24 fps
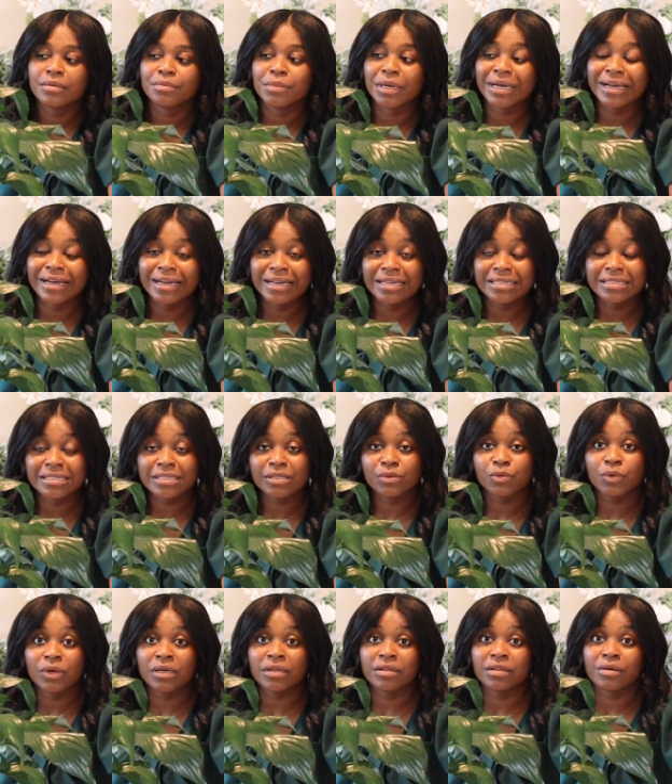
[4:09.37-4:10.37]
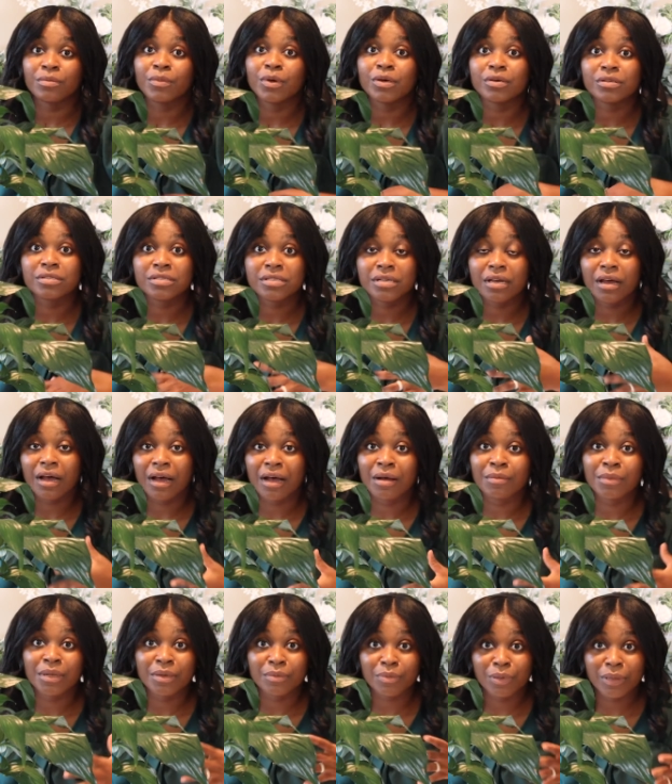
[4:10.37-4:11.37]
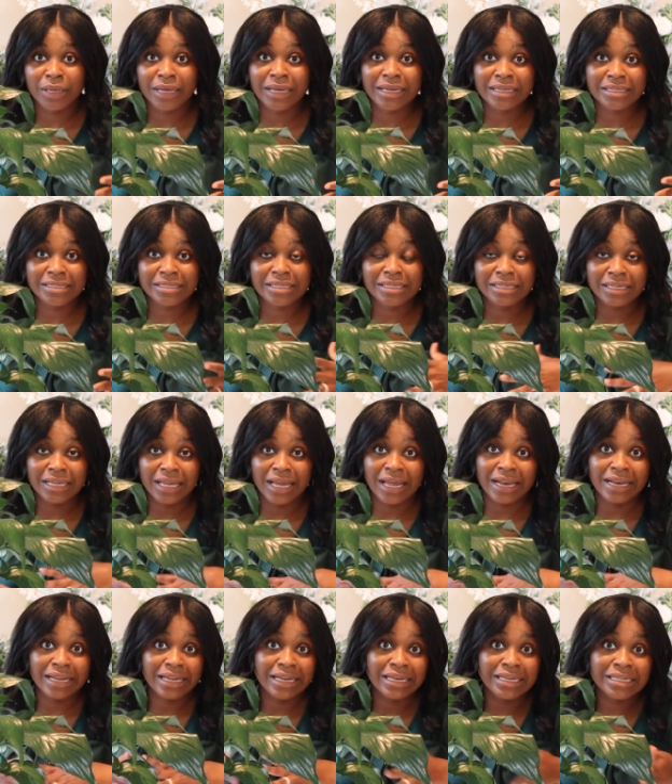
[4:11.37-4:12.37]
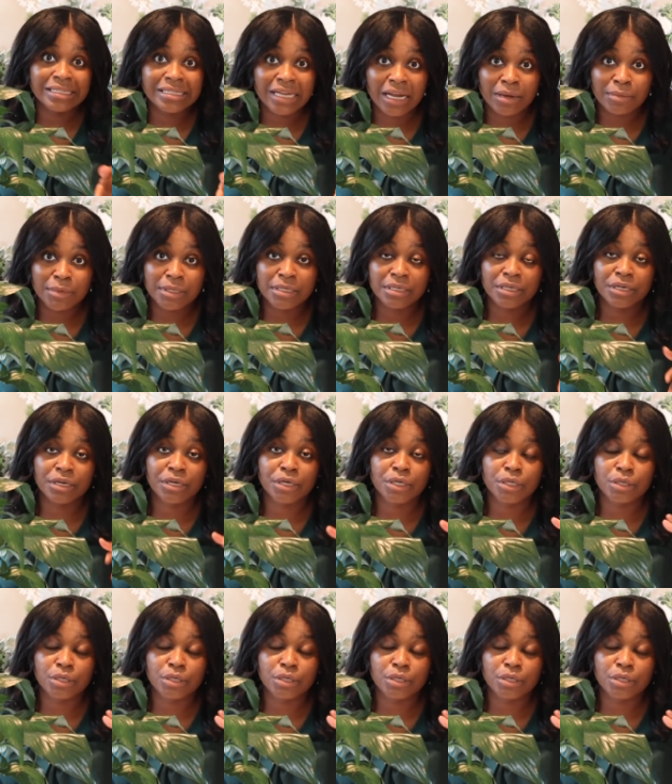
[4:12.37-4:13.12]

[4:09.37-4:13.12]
because it's one of the most common plants at any time of the year,